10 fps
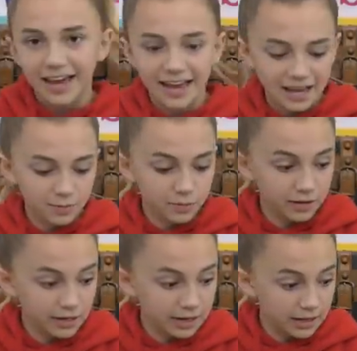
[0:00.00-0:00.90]
and we're
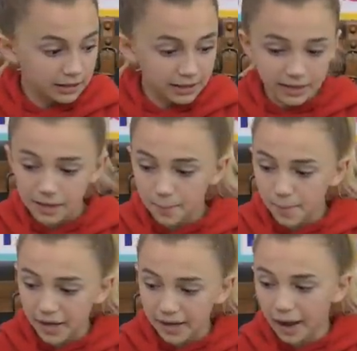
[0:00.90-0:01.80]
gonna let them
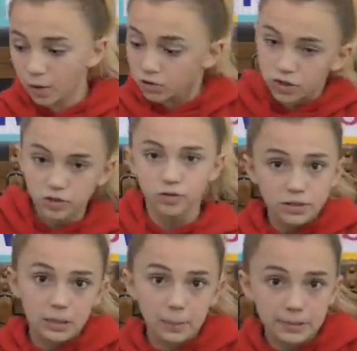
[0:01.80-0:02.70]
pick out
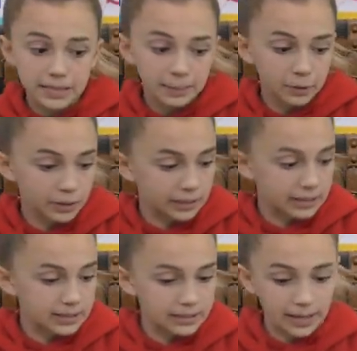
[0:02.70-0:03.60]
some slime
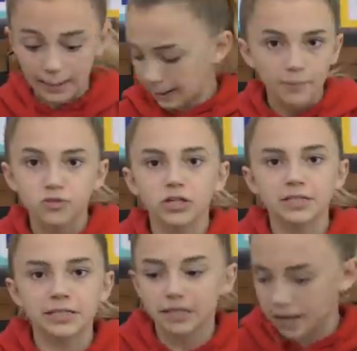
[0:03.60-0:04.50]
ingredients and I'm
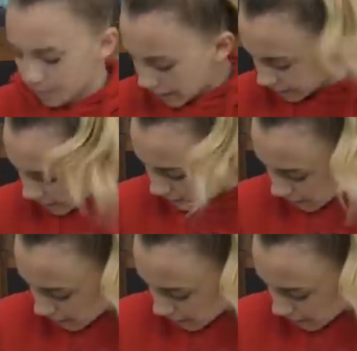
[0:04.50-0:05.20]
trusting them. I think they